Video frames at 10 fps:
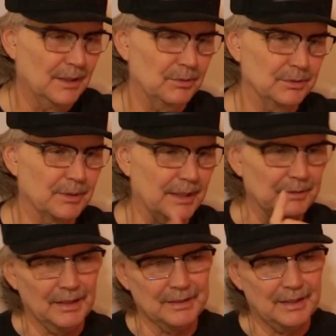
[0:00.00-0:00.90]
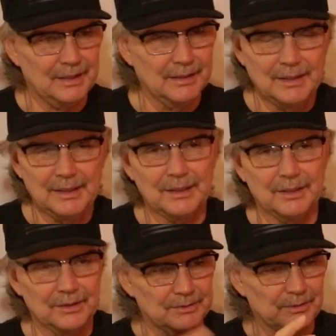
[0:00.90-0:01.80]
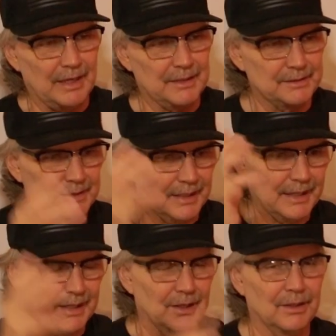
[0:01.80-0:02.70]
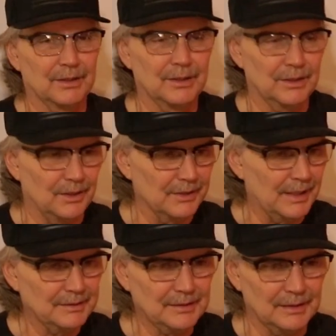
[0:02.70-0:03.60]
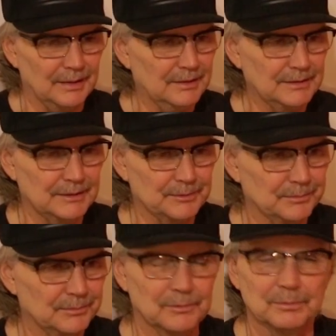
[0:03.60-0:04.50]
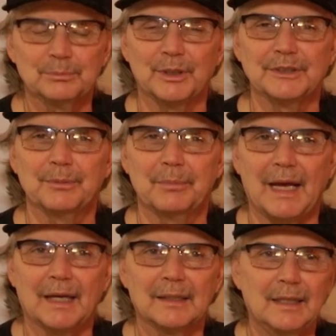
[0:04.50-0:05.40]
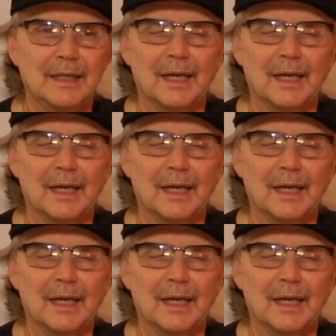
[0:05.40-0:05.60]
It was great. And the, you know, the dress, the hair, all that uh, just brings you back.